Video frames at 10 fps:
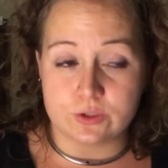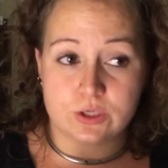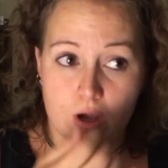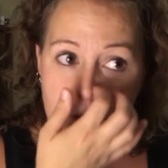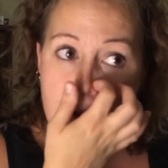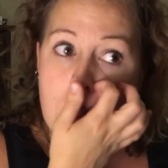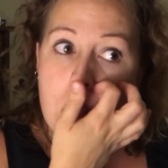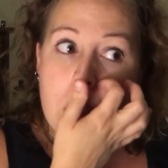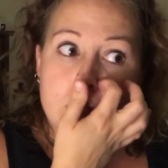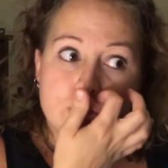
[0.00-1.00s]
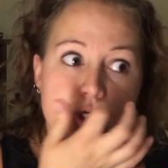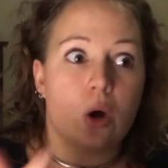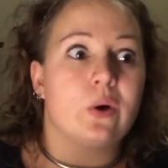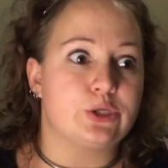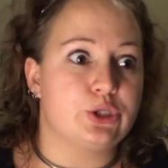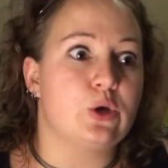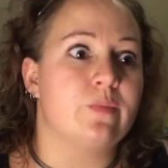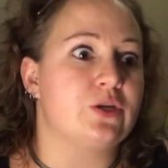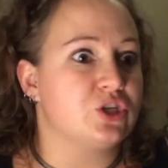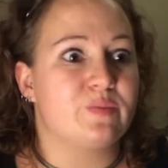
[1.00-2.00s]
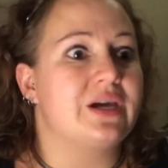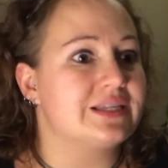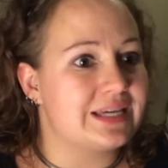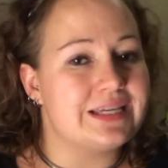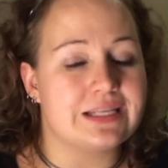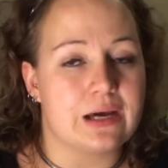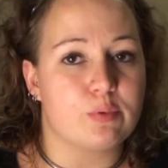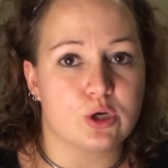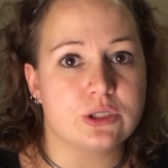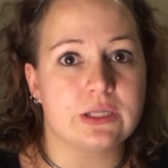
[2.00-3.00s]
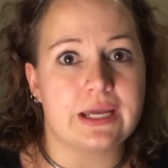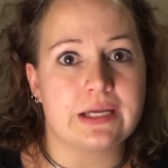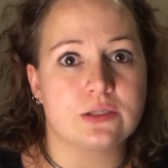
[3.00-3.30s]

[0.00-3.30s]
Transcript: So don't assume that just because he's not personally